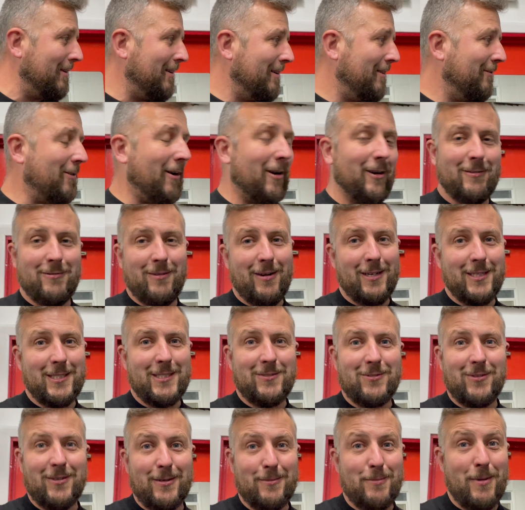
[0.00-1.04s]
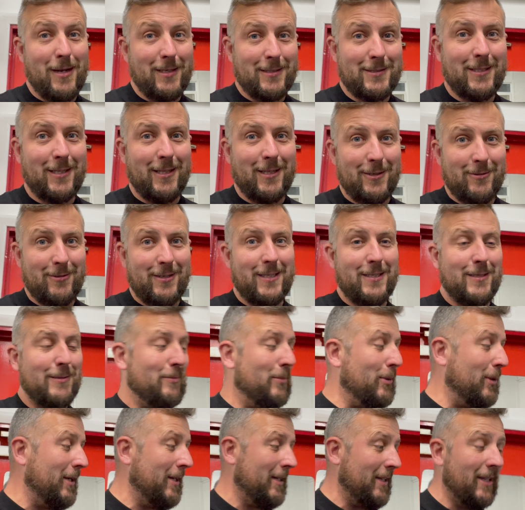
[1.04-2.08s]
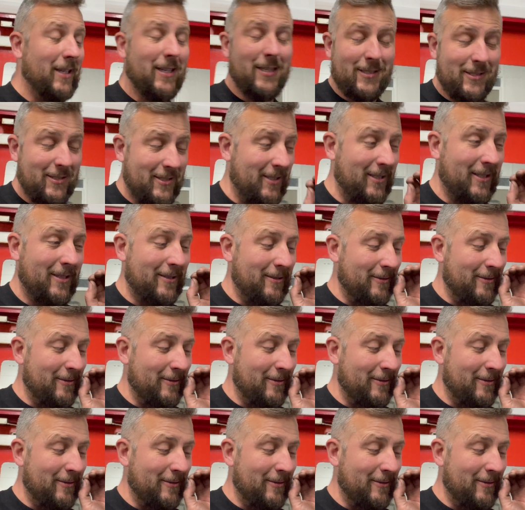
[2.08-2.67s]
far advanced for my style of riding, but it is